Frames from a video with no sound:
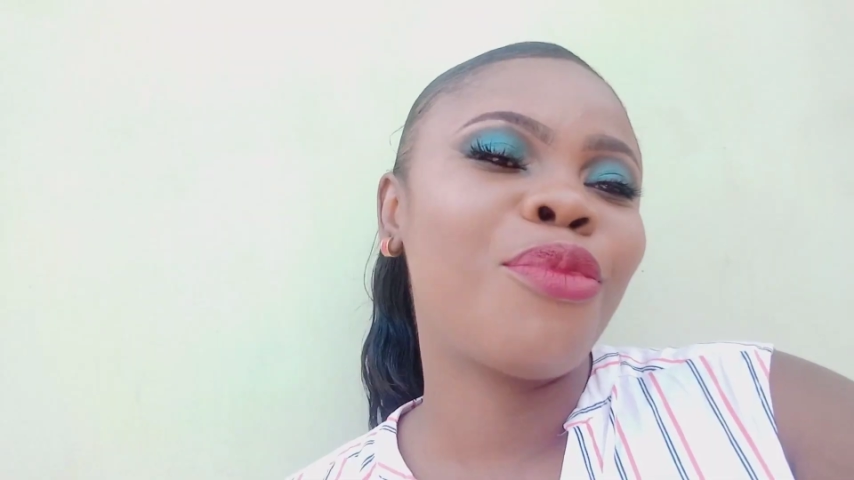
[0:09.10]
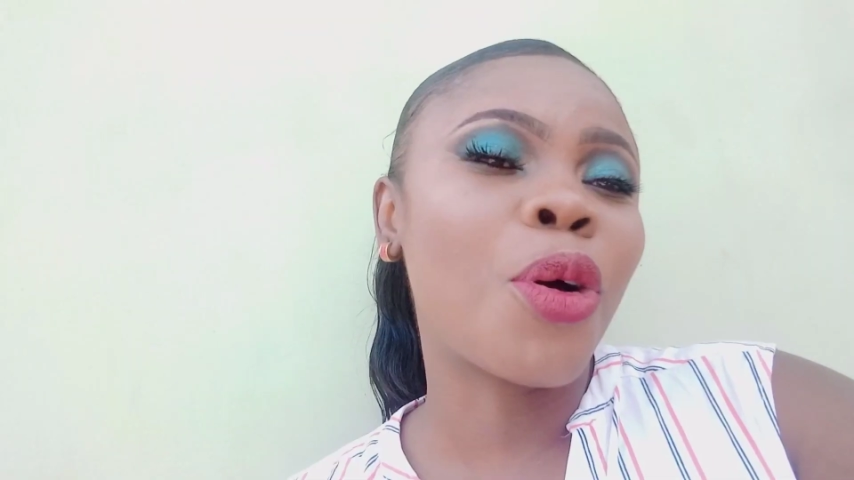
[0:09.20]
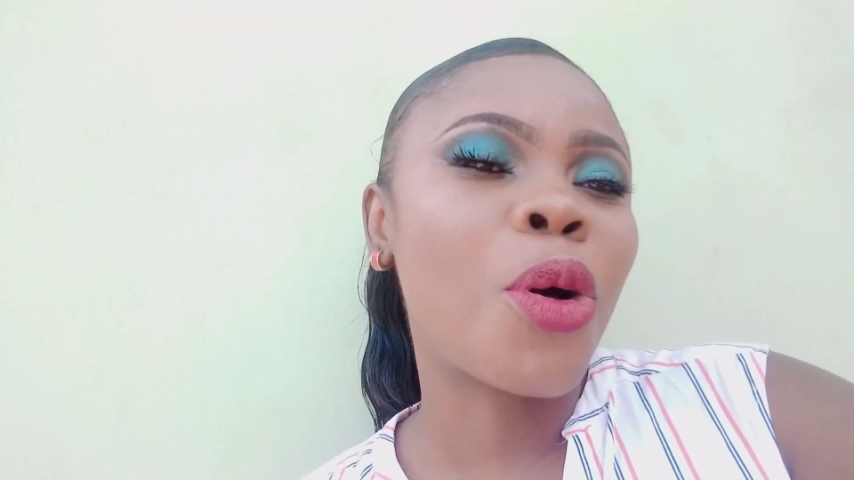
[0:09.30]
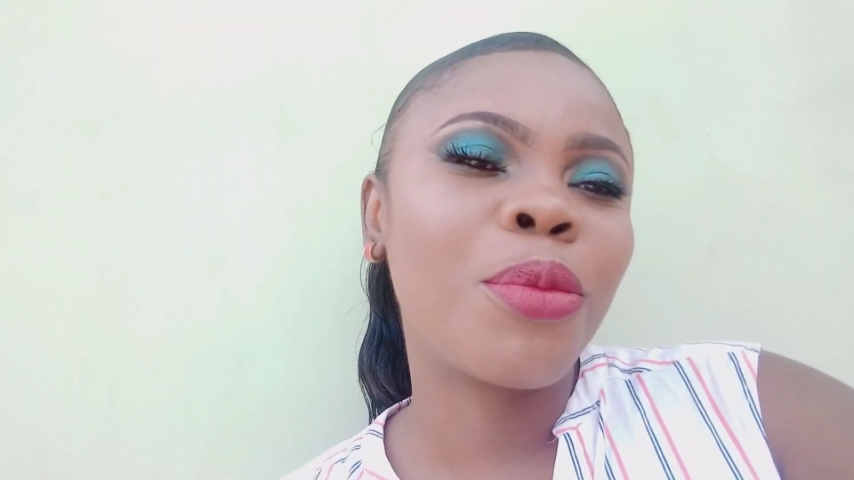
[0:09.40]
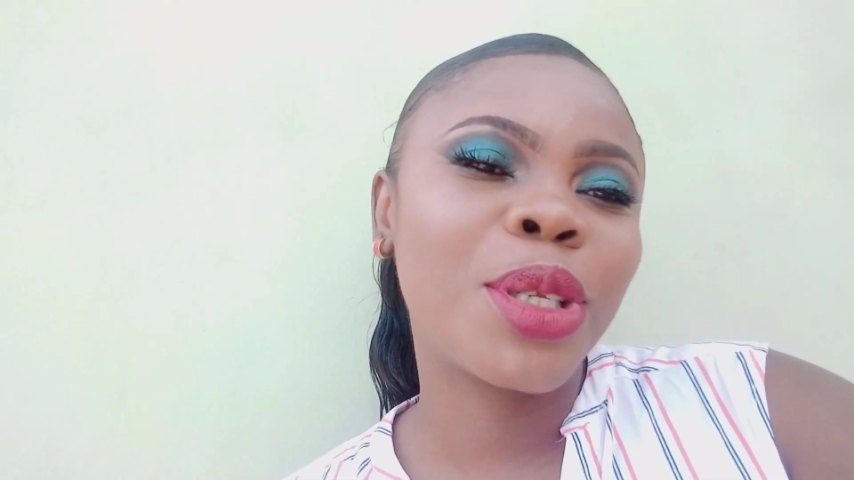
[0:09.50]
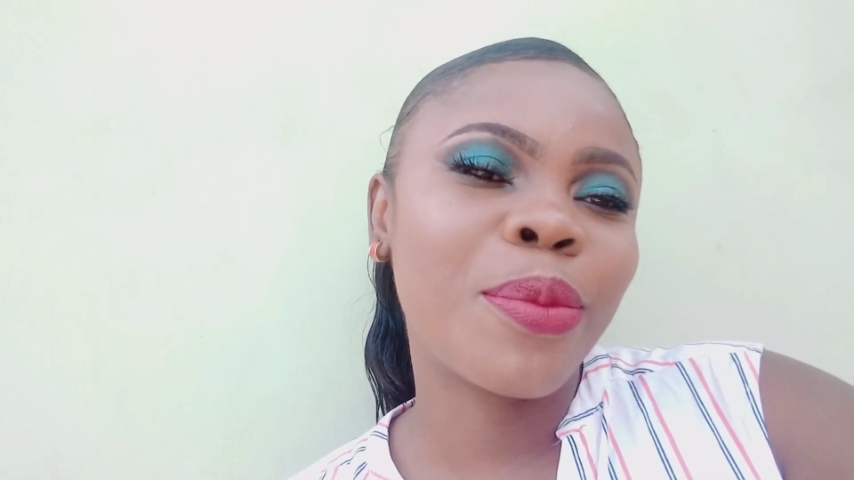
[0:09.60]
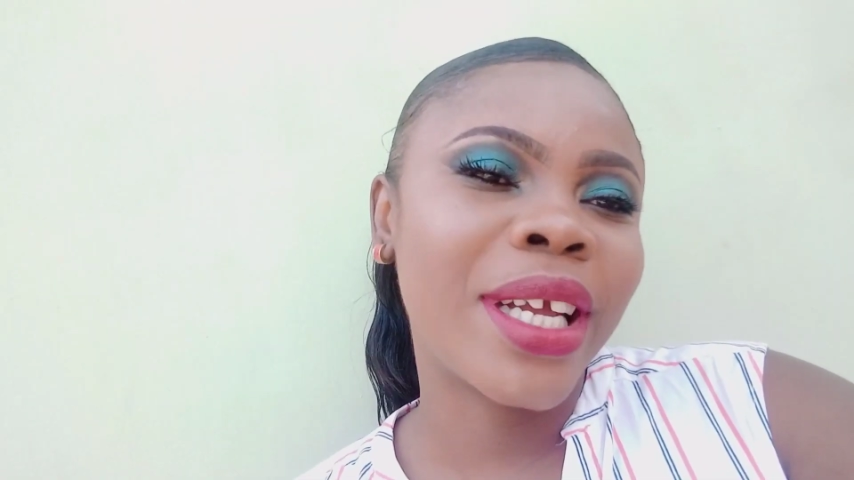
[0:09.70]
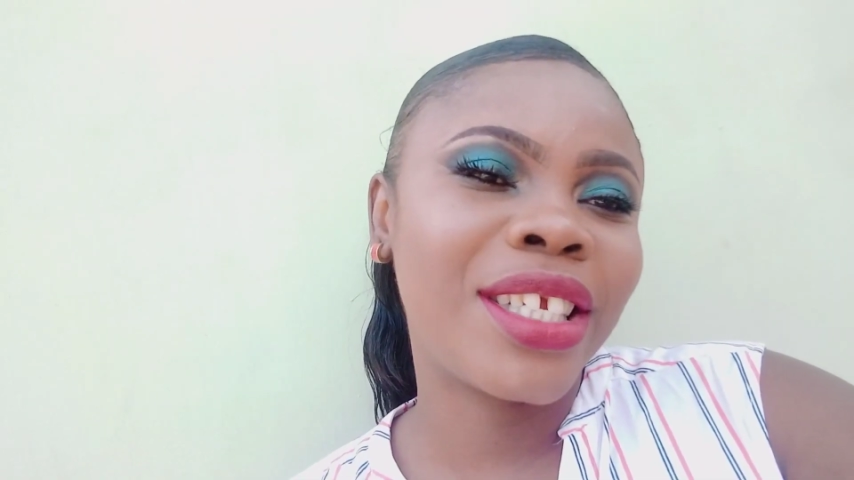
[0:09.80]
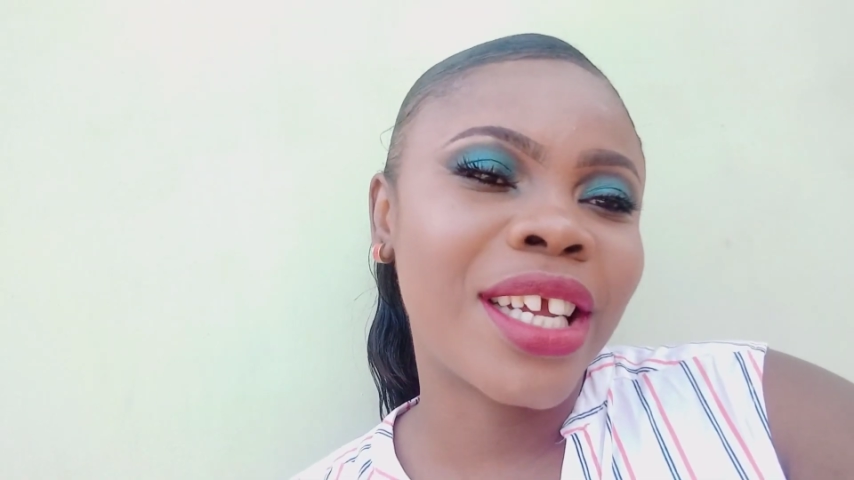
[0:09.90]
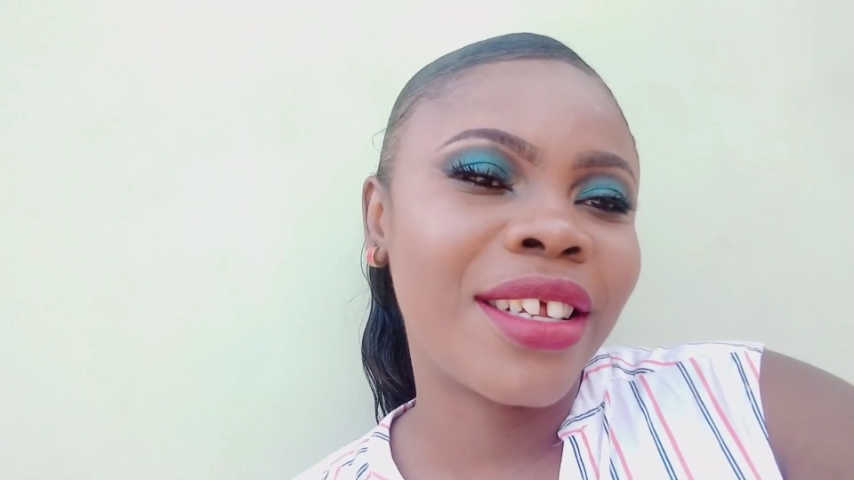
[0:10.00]
Welcome to
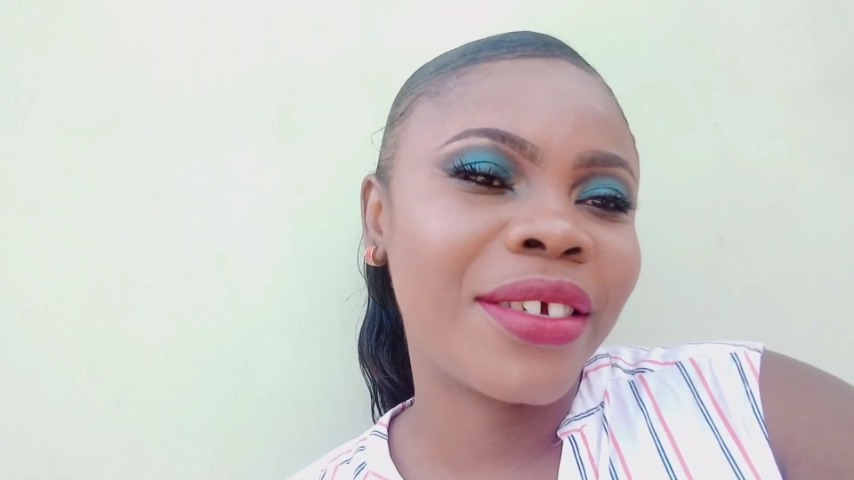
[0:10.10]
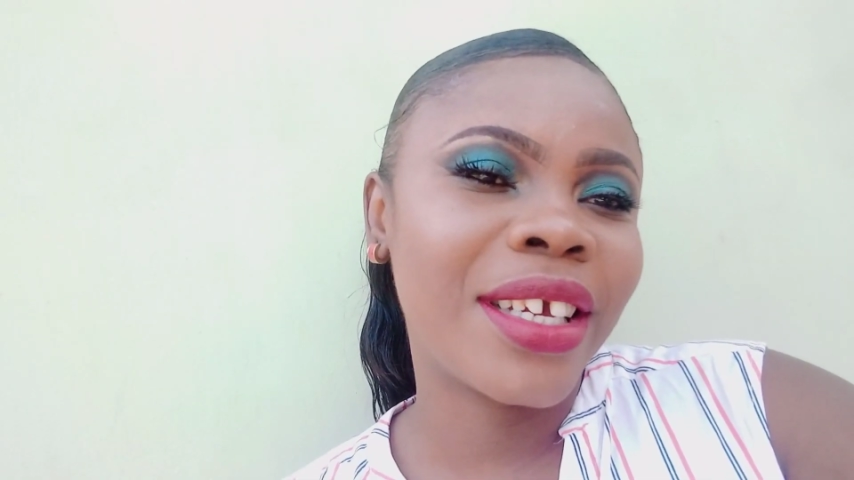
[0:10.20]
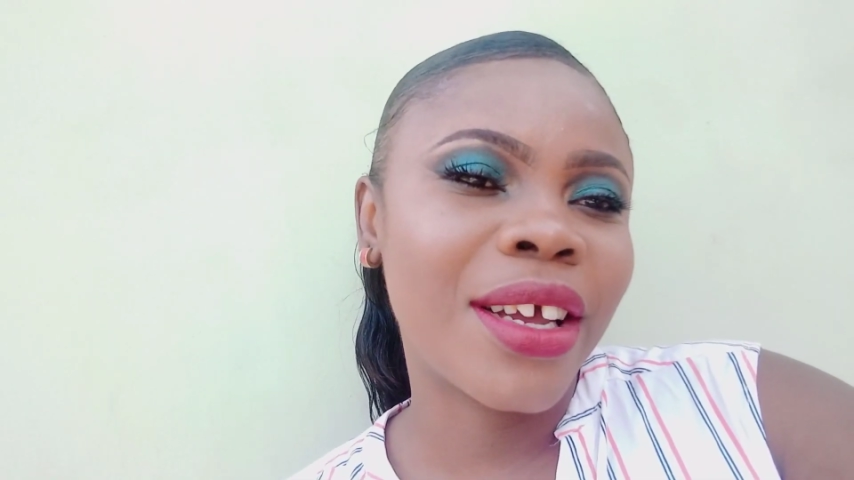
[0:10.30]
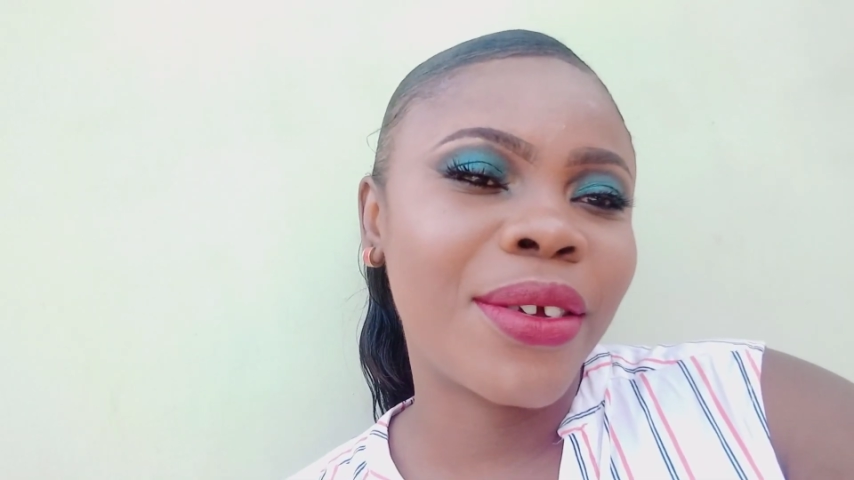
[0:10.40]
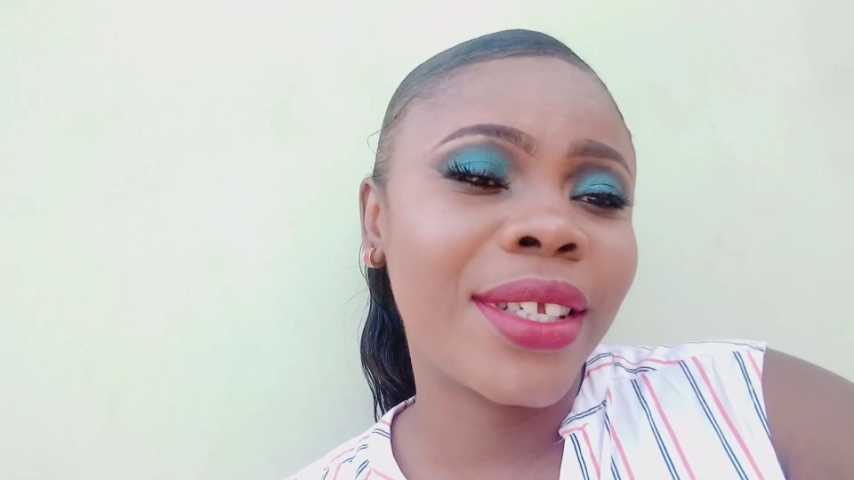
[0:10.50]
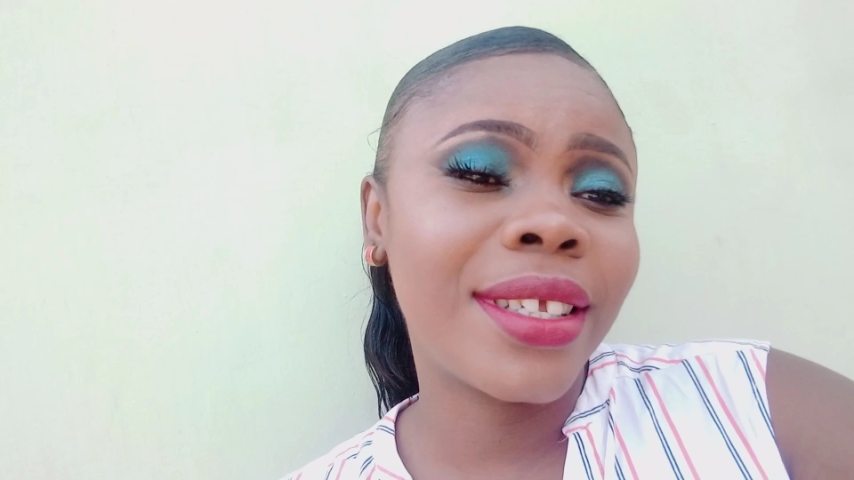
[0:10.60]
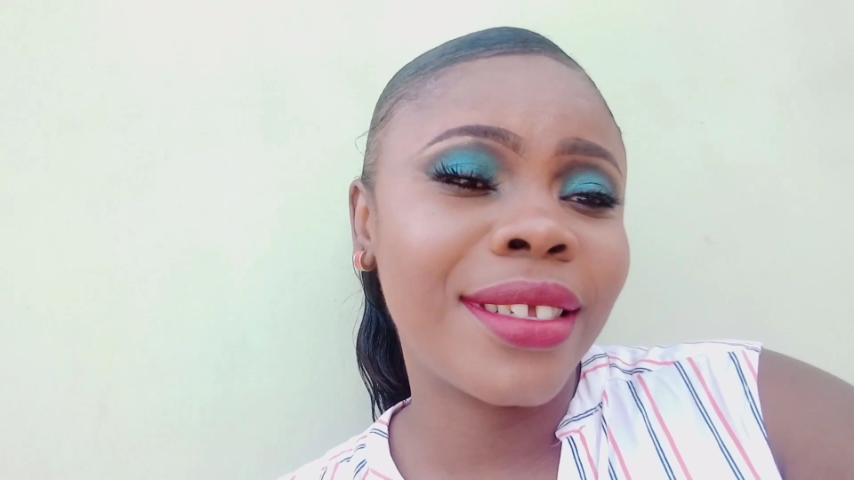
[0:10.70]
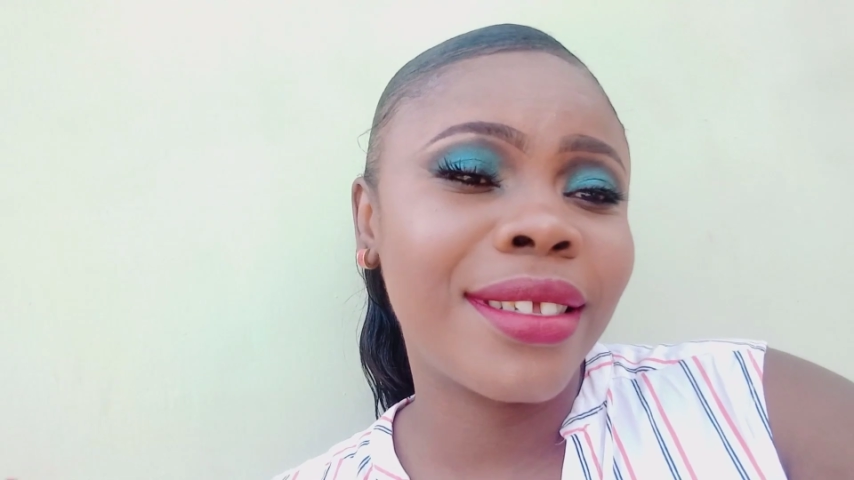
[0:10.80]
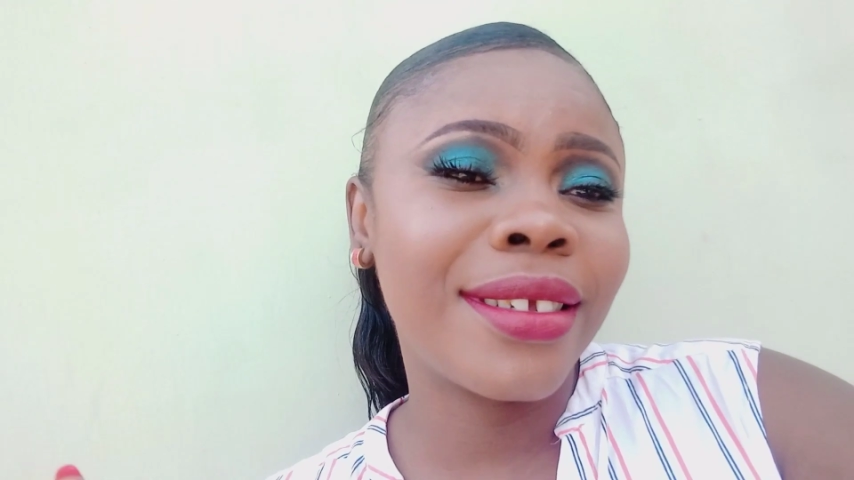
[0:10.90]
my channel, guys.